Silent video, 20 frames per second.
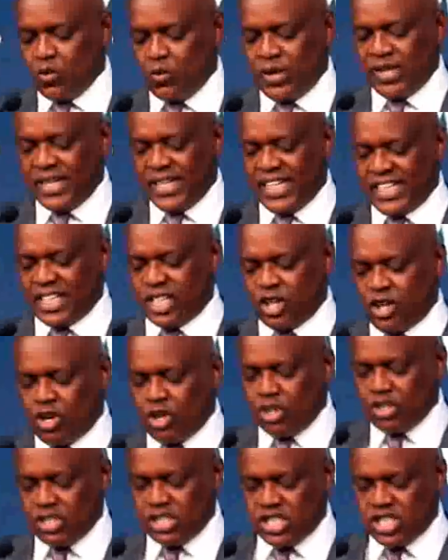we need
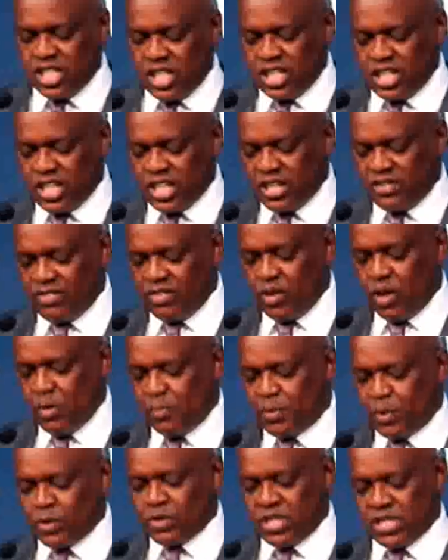to constantly review
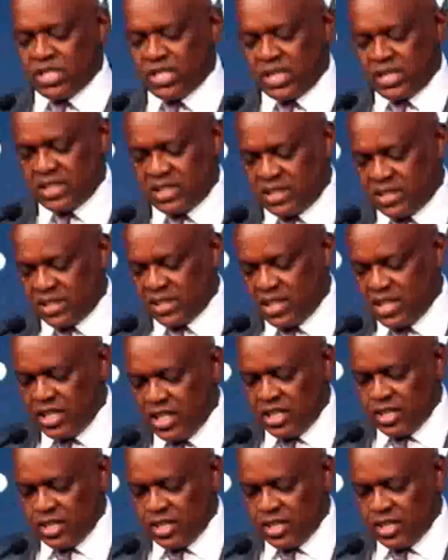our processes